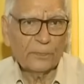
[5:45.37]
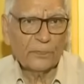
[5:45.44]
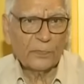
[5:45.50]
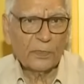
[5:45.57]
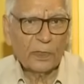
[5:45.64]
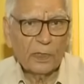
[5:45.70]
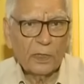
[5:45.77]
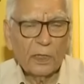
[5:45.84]

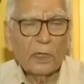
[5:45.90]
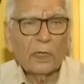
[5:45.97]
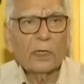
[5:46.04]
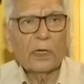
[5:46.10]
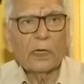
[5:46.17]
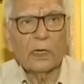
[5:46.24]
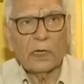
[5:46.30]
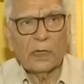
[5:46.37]

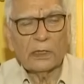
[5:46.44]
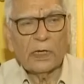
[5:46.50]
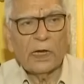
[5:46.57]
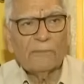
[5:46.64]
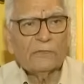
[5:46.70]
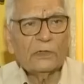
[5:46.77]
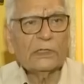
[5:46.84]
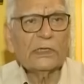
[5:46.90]
and
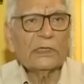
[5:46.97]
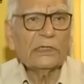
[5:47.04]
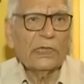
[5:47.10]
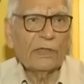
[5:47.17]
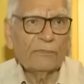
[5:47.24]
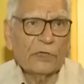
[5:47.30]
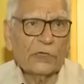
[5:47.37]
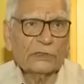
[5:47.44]
after that
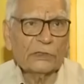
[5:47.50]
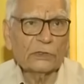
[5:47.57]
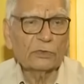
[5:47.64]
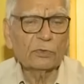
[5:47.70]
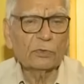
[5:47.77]
navigation.